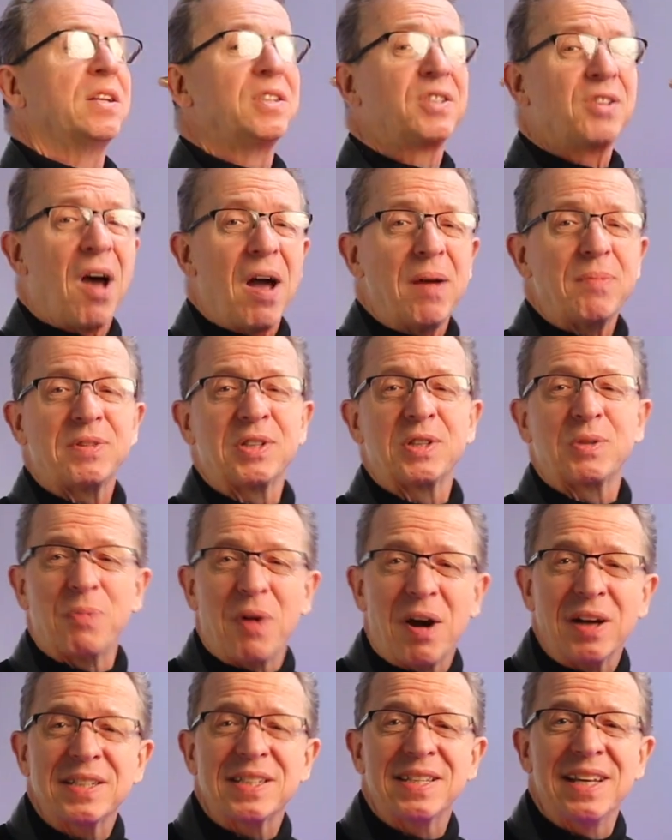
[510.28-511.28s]
Time to
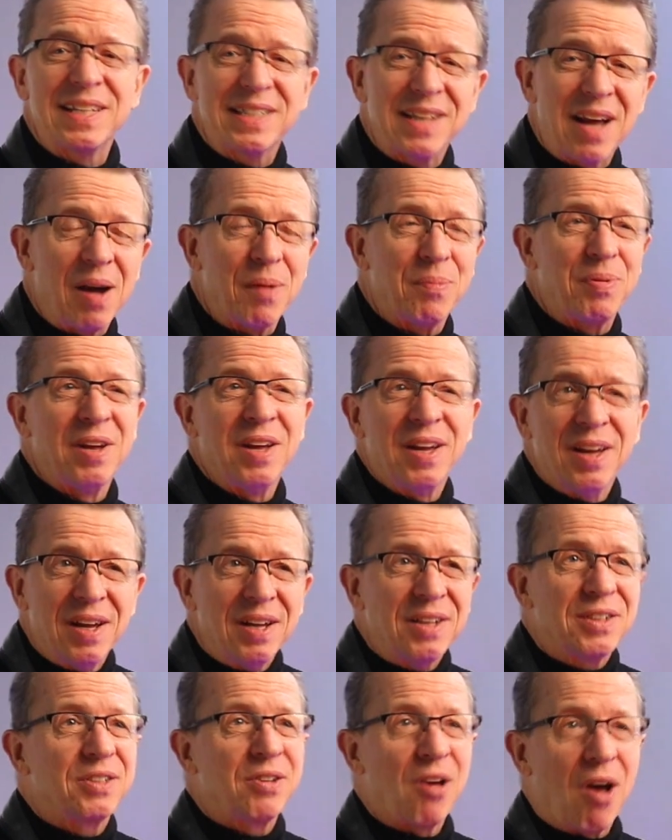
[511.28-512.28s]
spice things up.
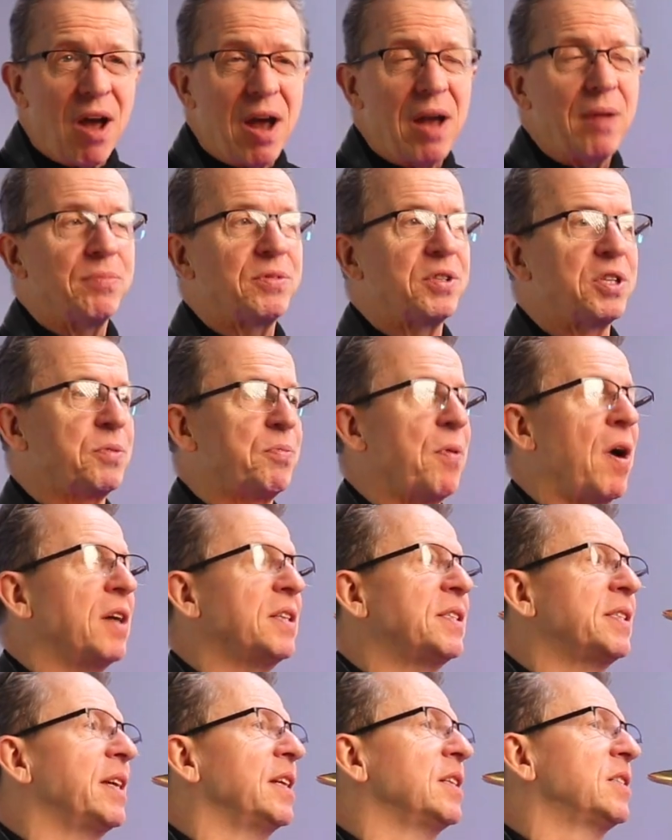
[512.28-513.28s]
Time to
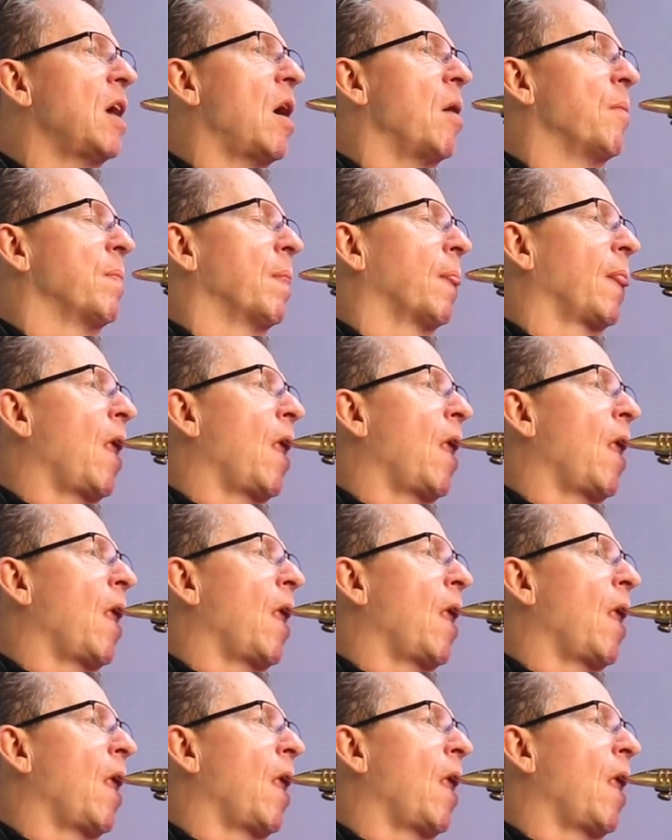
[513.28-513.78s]
spice things up.